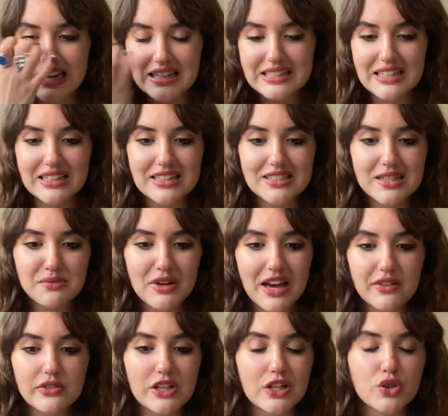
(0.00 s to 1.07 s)
didn't seem to
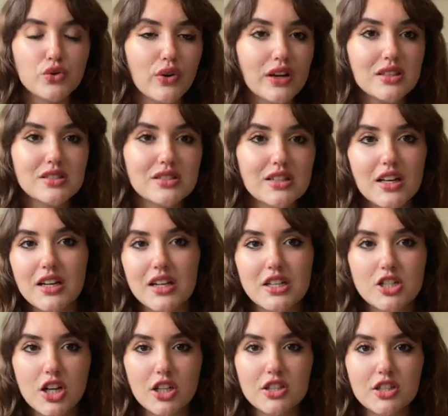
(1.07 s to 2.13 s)
have any trust in
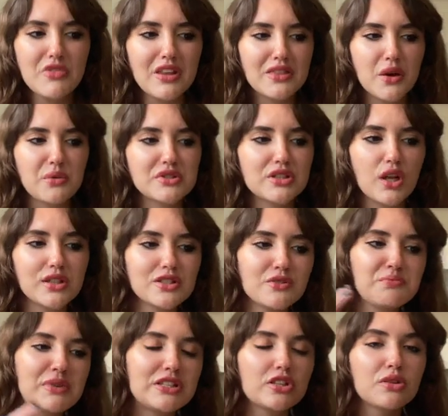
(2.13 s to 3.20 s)
each other. There was lots of
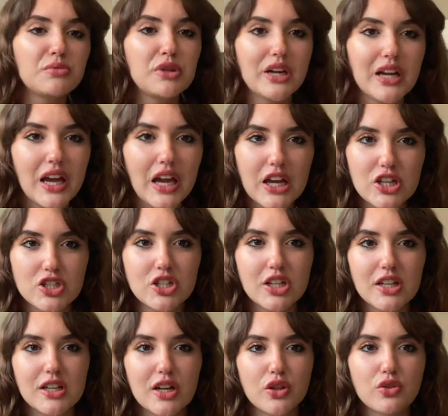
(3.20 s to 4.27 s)

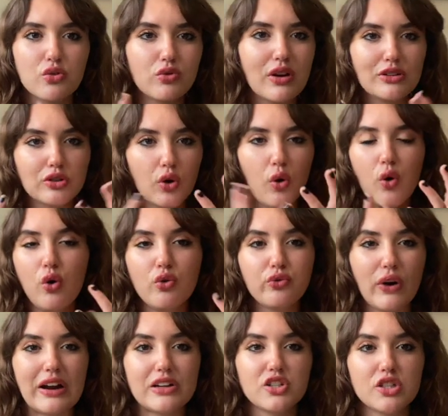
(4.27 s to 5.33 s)
miscommunication throughout the whole
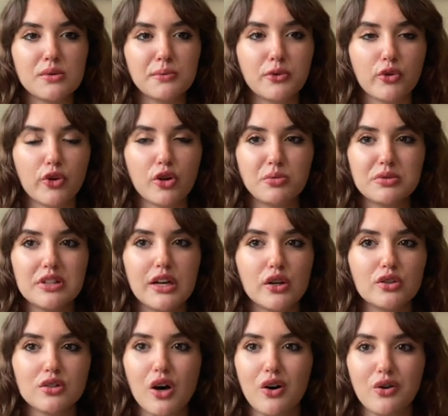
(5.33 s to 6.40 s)
friendship group, let
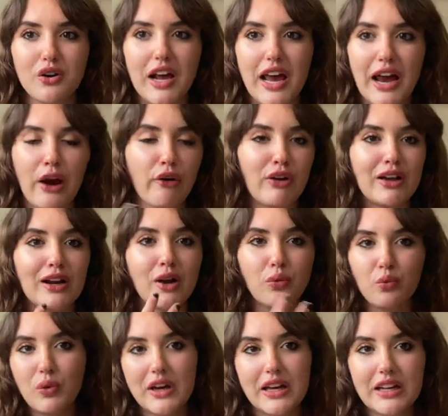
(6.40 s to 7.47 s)
alone Harriet and
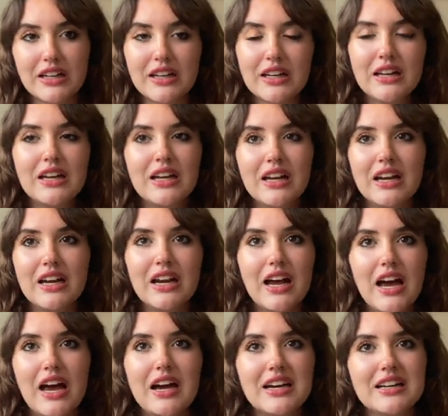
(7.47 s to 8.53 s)
Wynne.
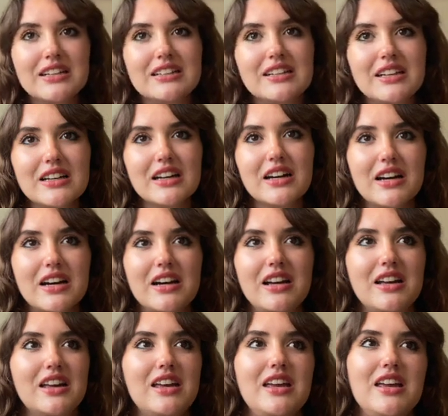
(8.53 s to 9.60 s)
And
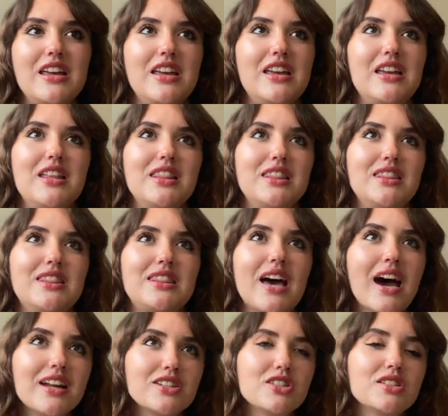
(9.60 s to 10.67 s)

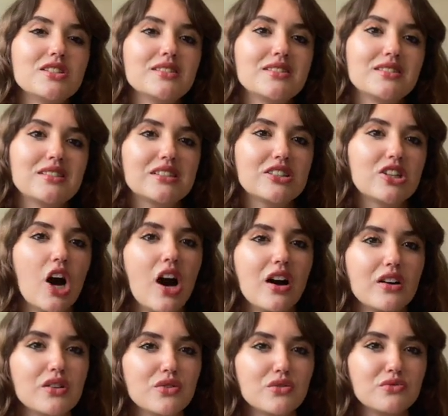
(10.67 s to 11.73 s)
that just
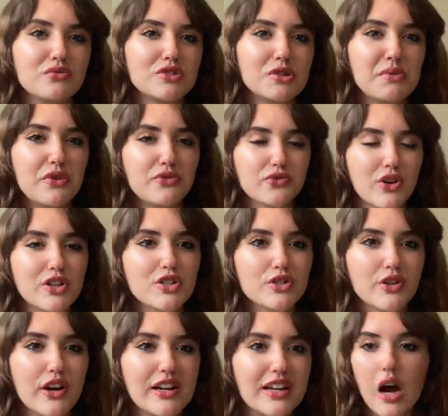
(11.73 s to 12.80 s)
got to be
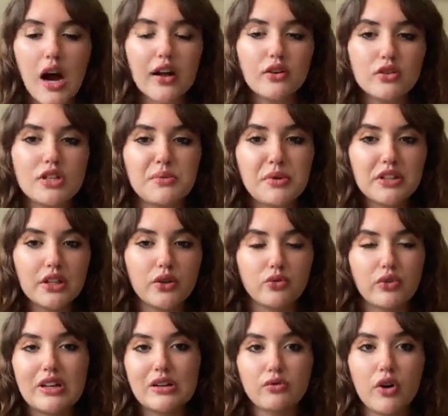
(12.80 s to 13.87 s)
frustrating. I don't typically read